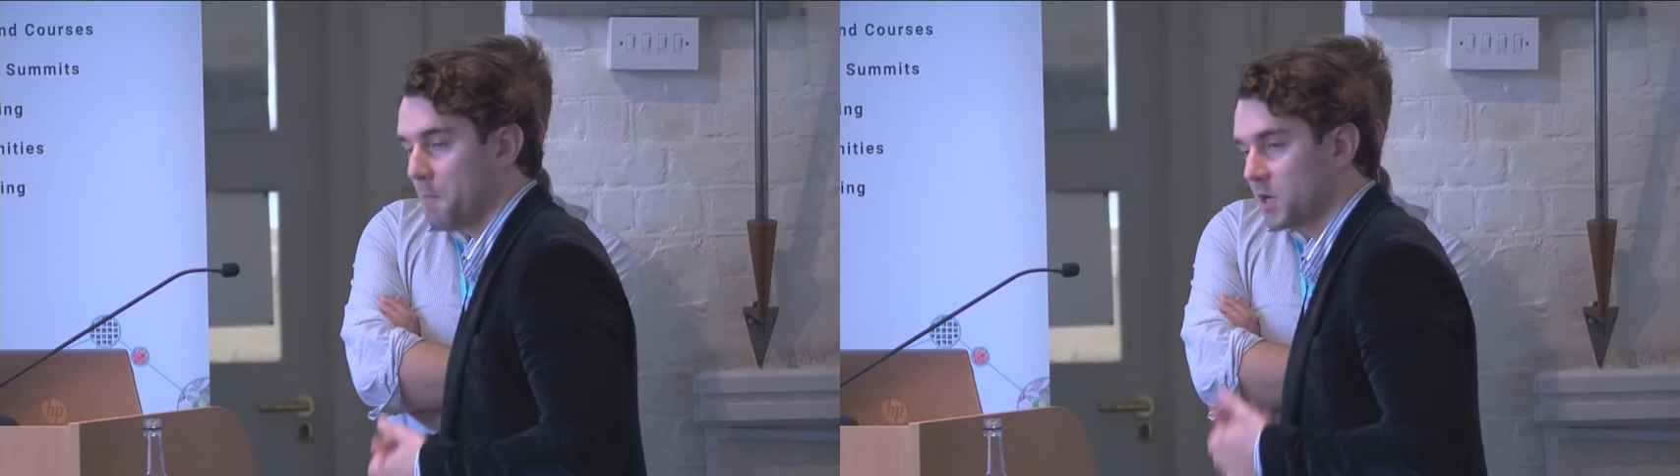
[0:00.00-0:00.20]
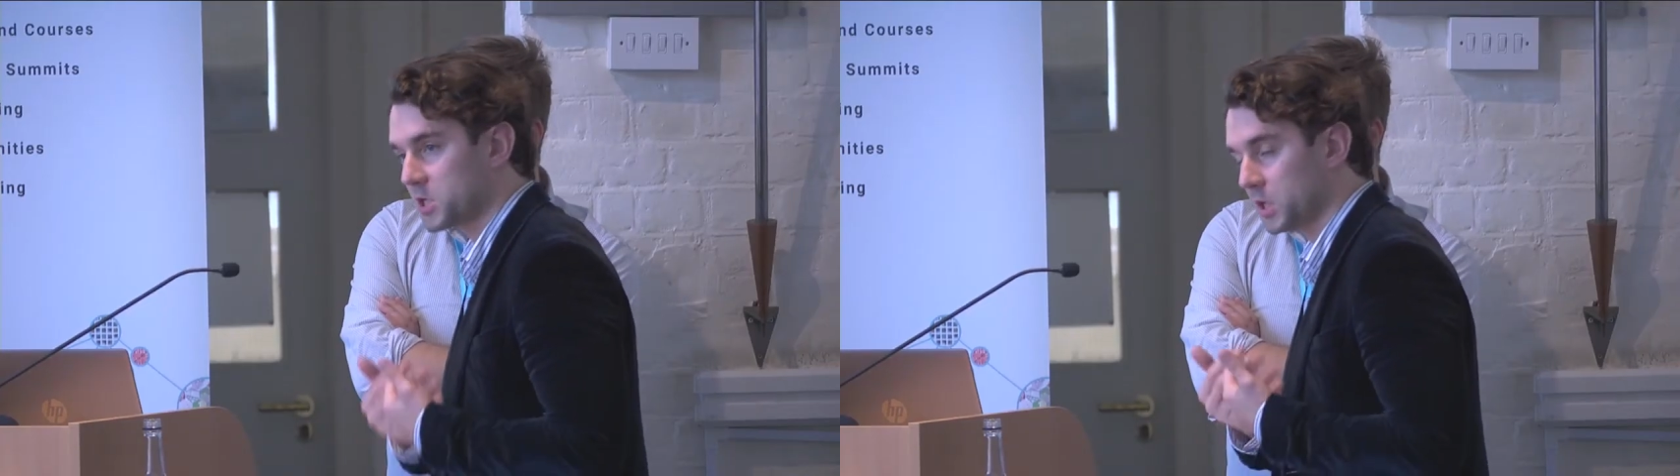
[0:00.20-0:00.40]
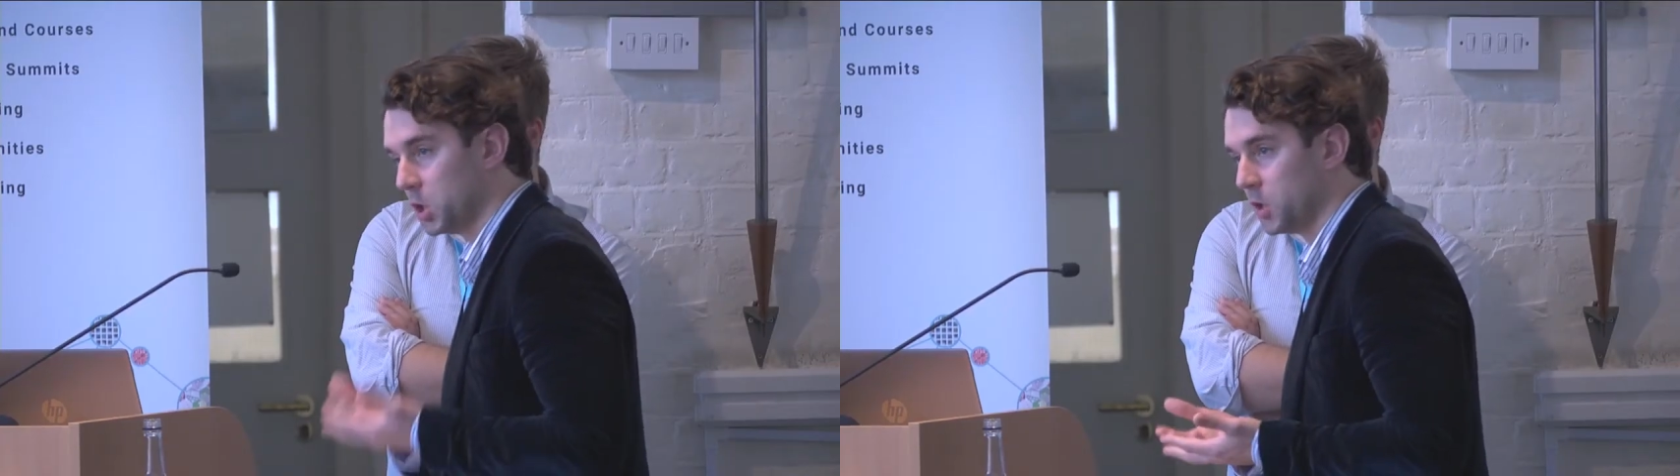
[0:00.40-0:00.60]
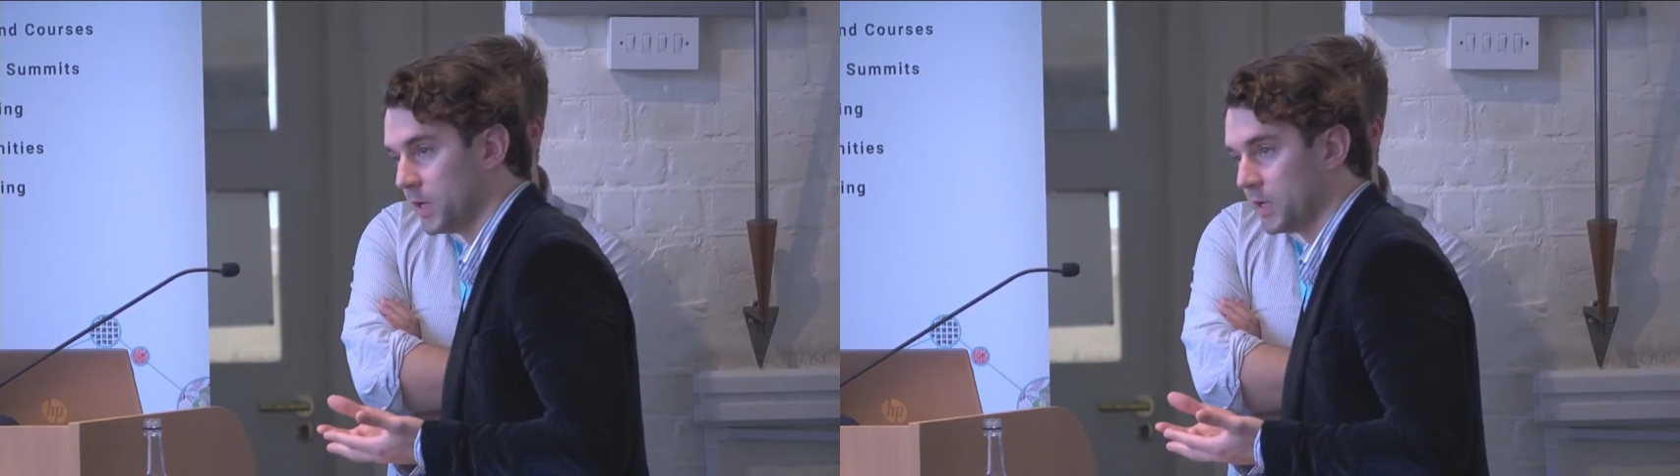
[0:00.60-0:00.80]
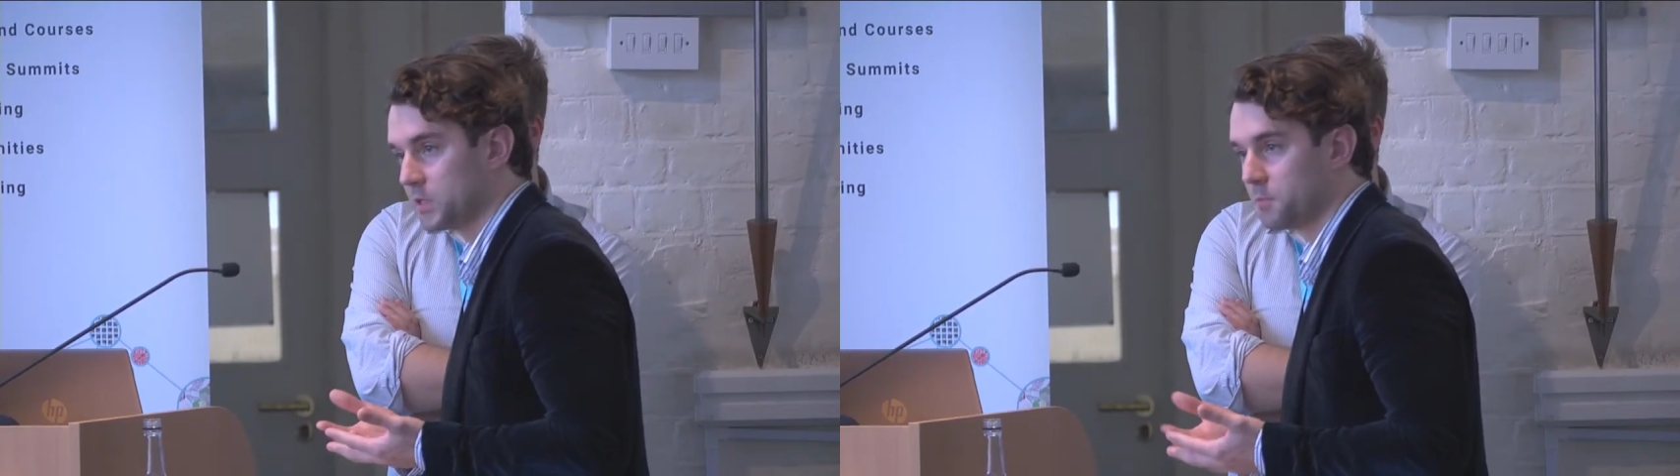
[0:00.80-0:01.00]
machine
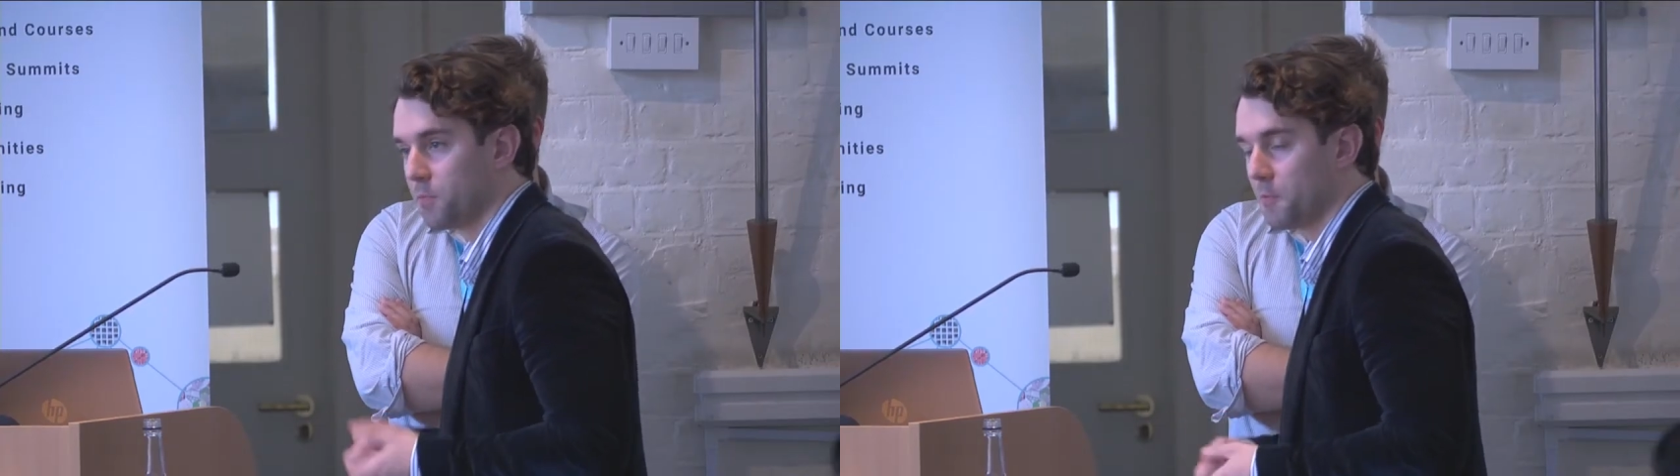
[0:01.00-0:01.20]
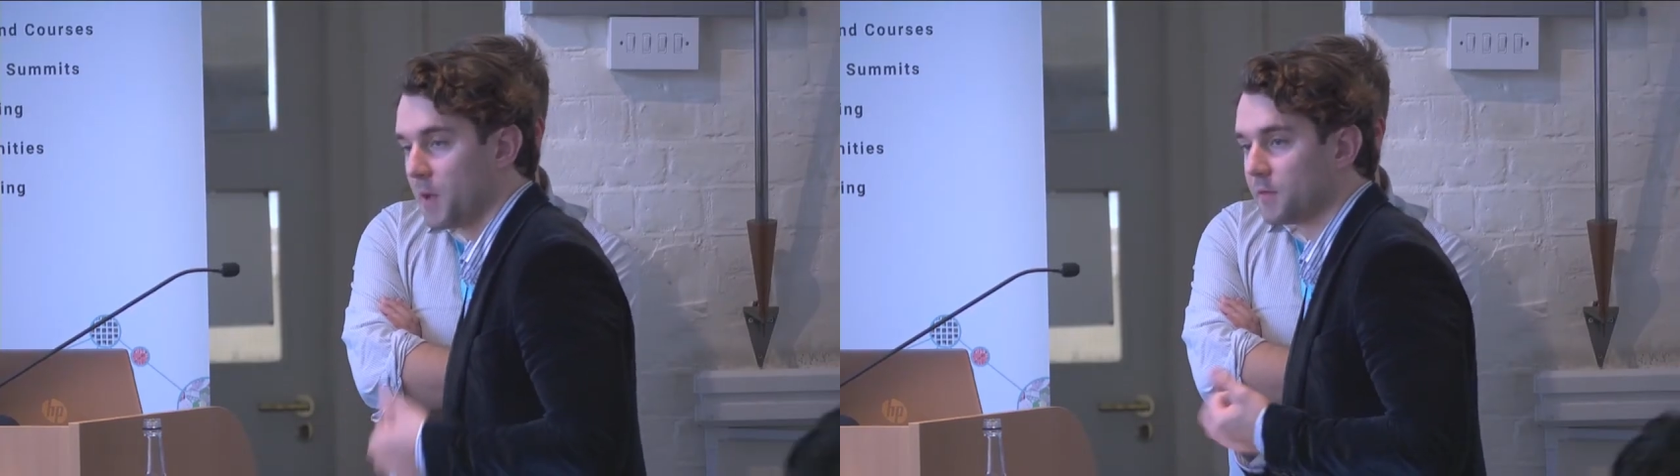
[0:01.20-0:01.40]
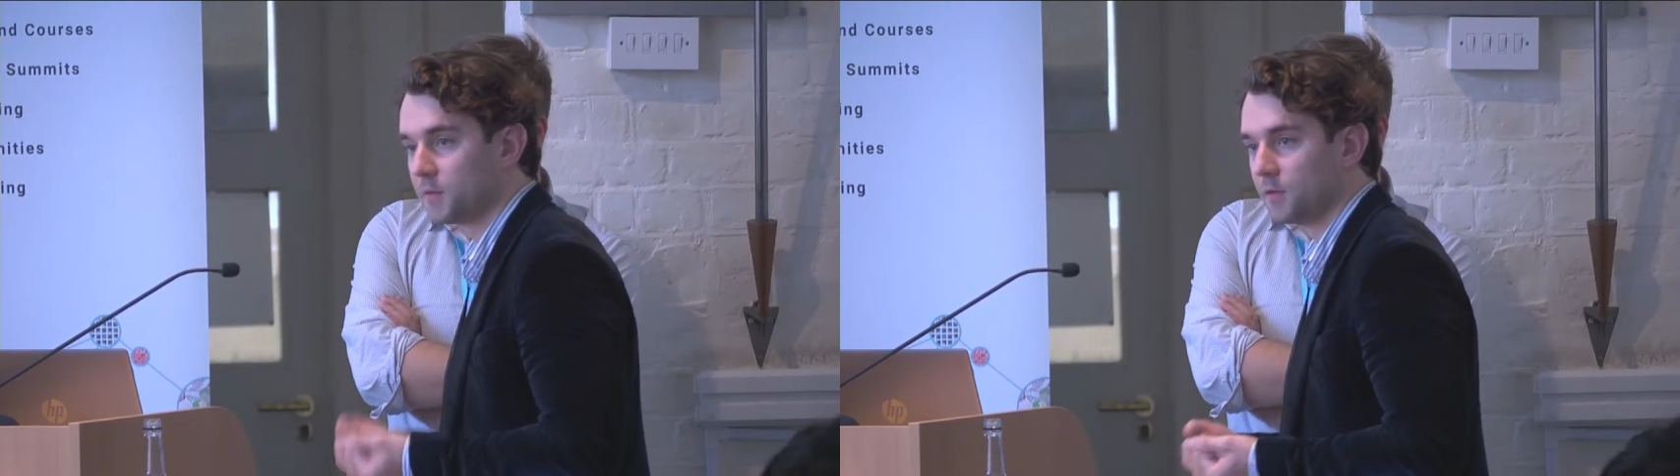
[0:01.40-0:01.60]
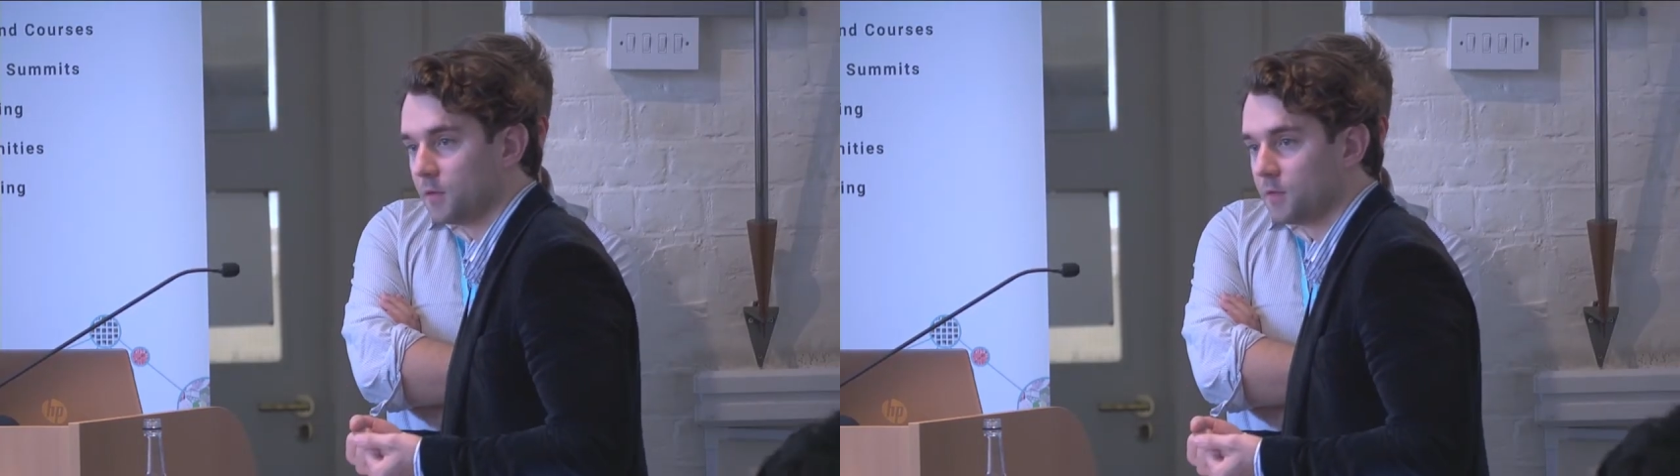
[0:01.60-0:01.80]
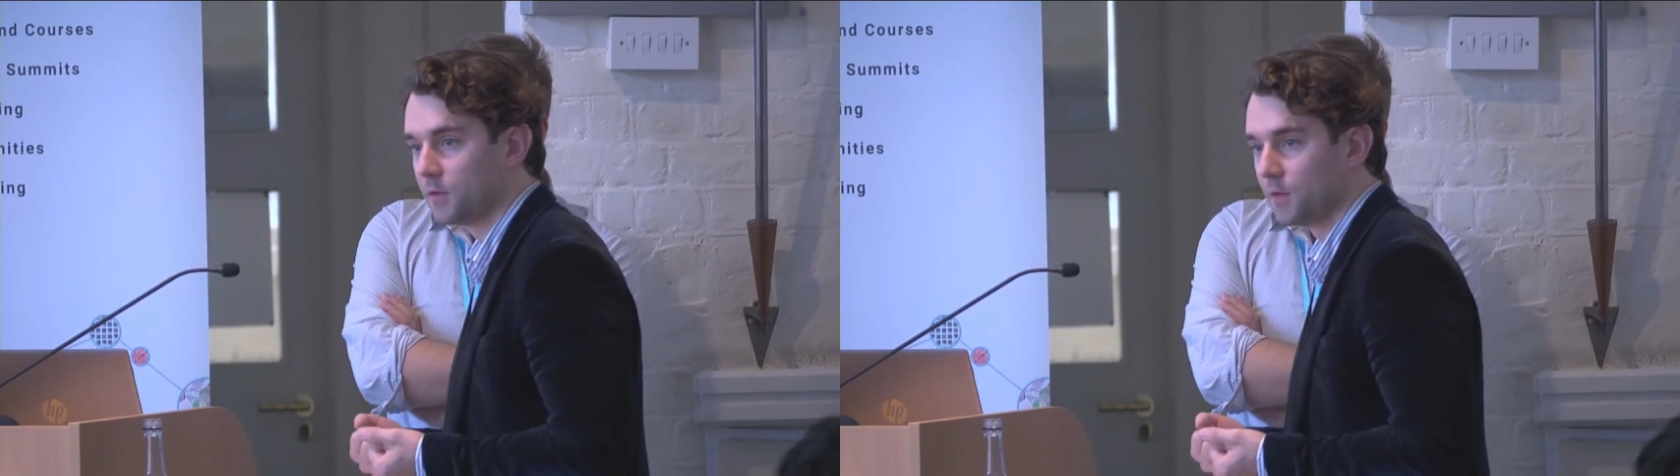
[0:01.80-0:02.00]
learning is
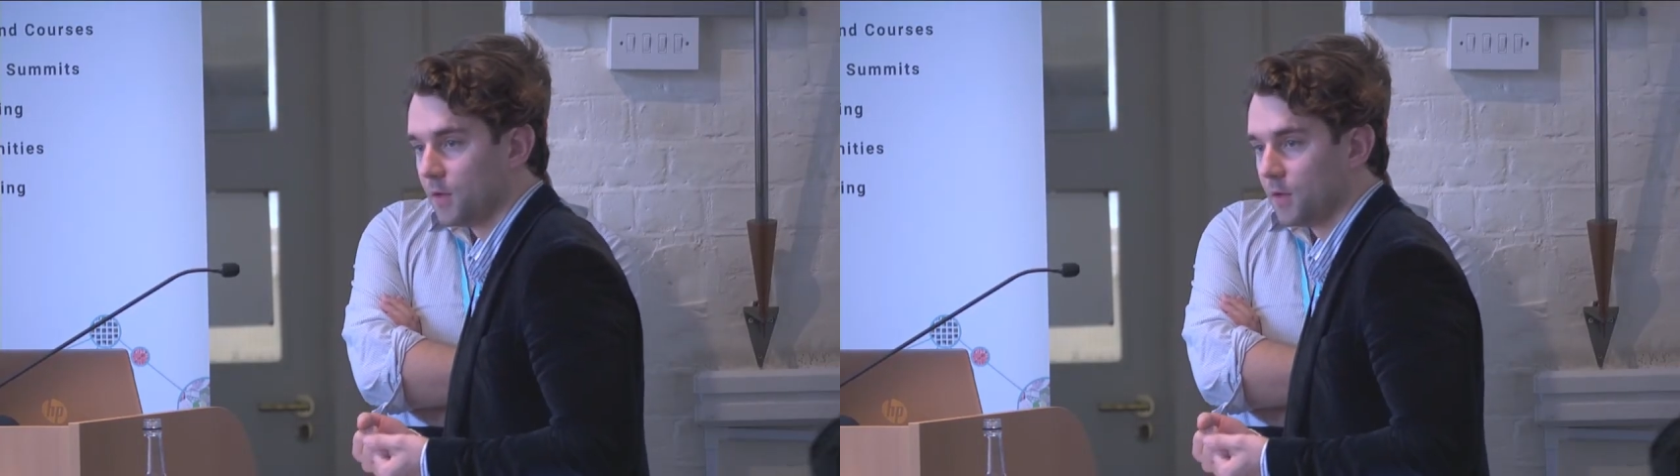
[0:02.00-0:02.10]
implemented